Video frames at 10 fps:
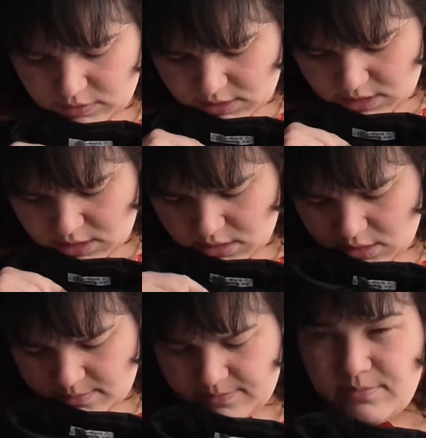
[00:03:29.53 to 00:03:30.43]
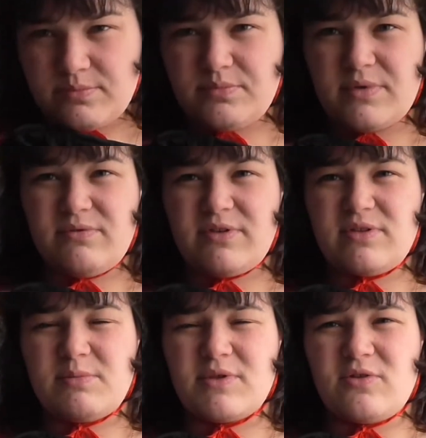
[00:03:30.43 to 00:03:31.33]
The I think
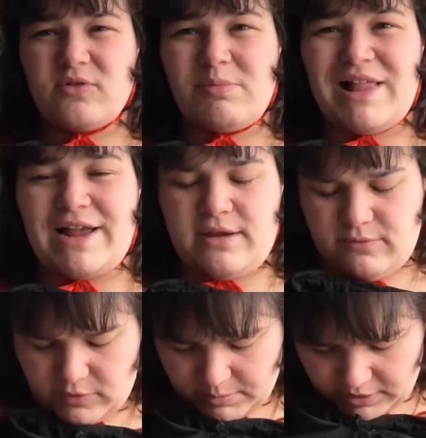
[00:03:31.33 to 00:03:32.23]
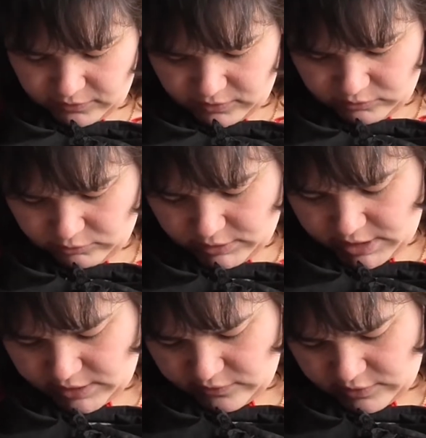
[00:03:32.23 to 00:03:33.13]
this bit's called the placket for the buttons is
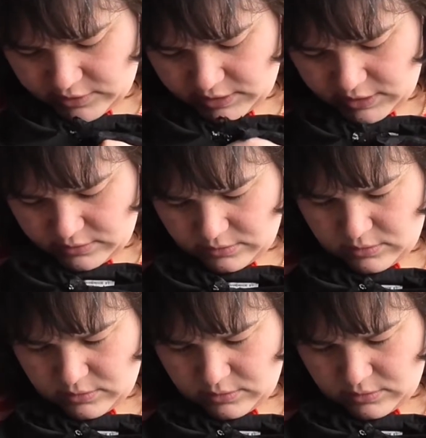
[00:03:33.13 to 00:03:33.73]
really sturdy.